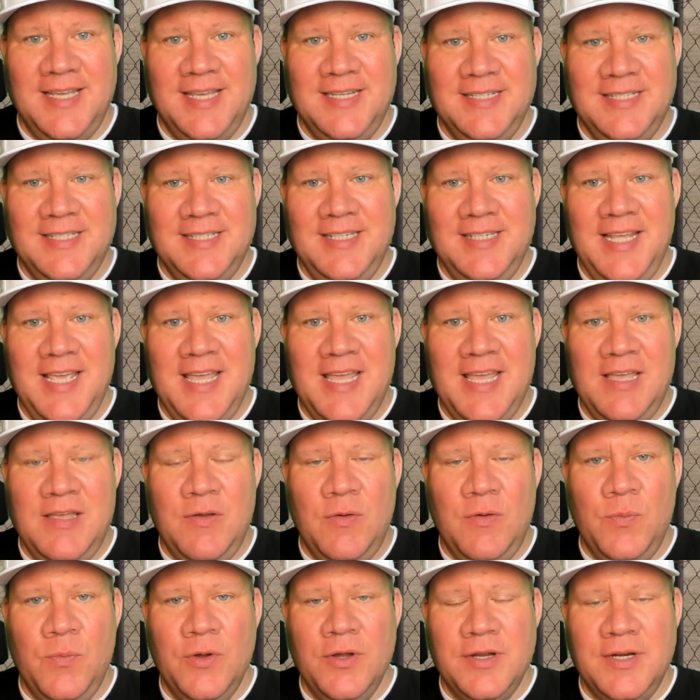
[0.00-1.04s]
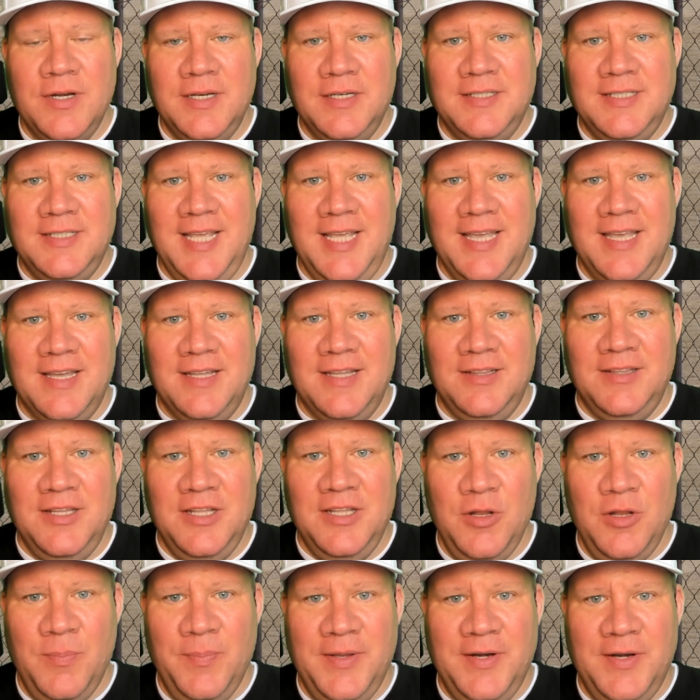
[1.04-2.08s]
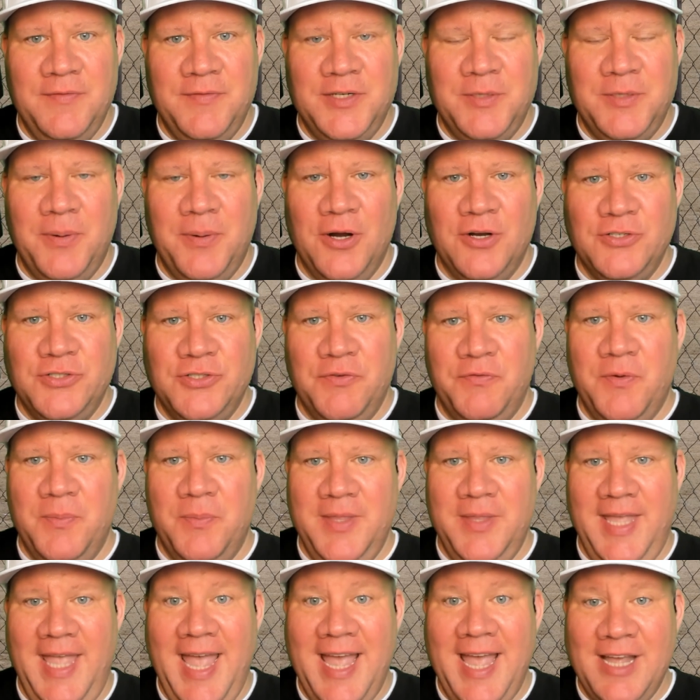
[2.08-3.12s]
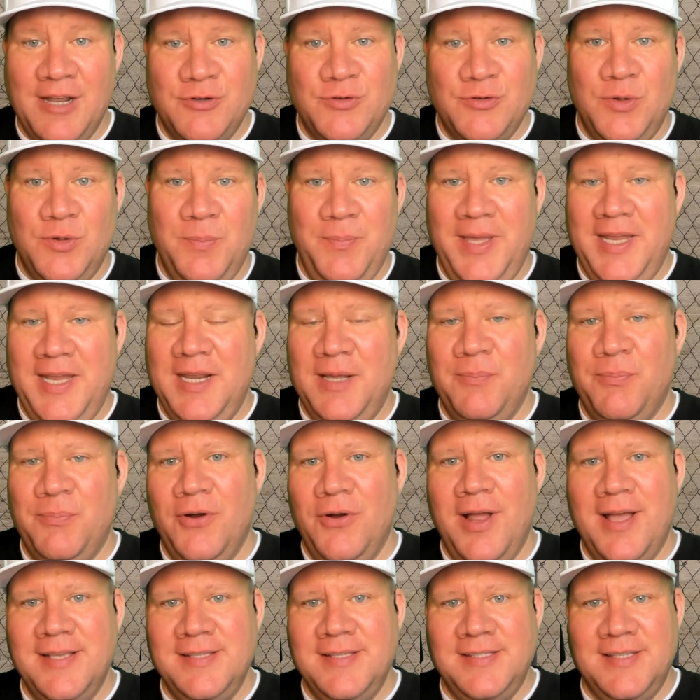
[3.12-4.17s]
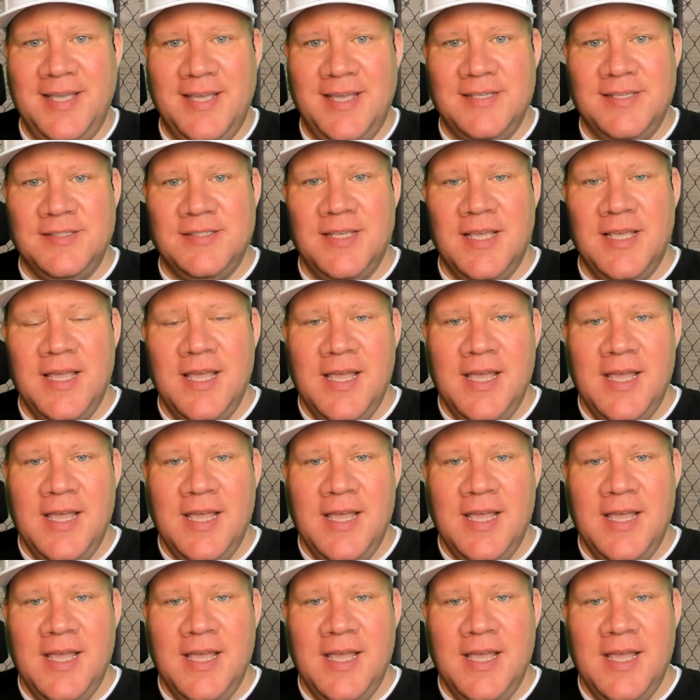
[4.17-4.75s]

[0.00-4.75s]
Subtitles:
And today, we're going to take a little bit of a departure from the actual betting process,